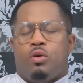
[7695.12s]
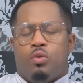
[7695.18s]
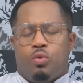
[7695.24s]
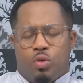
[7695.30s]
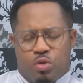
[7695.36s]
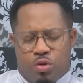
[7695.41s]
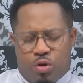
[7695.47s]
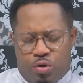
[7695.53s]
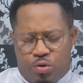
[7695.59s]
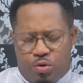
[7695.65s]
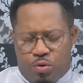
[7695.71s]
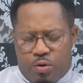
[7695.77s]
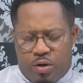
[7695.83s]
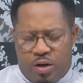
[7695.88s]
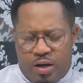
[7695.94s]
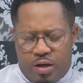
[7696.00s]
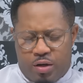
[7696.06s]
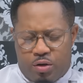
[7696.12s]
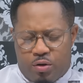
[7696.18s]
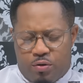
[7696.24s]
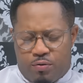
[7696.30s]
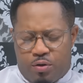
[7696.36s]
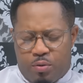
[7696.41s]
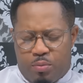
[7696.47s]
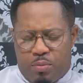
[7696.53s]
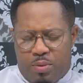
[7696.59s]
was also head of the
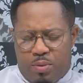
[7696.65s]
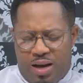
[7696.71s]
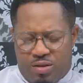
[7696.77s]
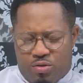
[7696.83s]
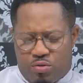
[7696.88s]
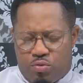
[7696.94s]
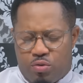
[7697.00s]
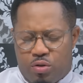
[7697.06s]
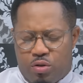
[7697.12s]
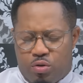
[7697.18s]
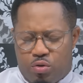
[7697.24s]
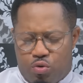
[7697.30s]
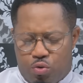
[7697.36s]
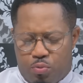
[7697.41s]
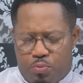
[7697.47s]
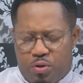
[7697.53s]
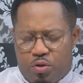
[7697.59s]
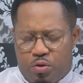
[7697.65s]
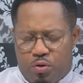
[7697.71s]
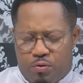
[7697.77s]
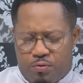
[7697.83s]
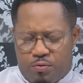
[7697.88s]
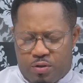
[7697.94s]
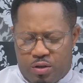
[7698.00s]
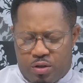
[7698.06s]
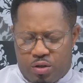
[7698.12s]
masquerade group in your
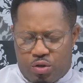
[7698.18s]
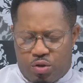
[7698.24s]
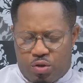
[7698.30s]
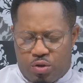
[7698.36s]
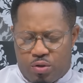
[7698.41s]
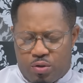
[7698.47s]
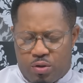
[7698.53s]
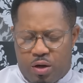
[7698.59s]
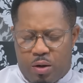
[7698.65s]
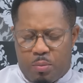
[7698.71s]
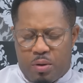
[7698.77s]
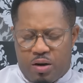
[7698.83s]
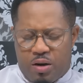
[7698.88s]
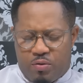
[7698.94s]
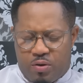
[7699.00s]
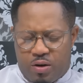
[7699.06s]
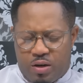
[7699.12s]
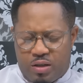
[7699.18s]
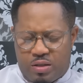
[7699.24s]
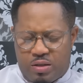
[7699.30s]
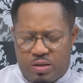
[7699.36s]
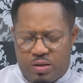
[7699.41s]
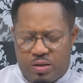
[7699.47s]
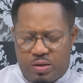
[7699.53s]
village. Am I right?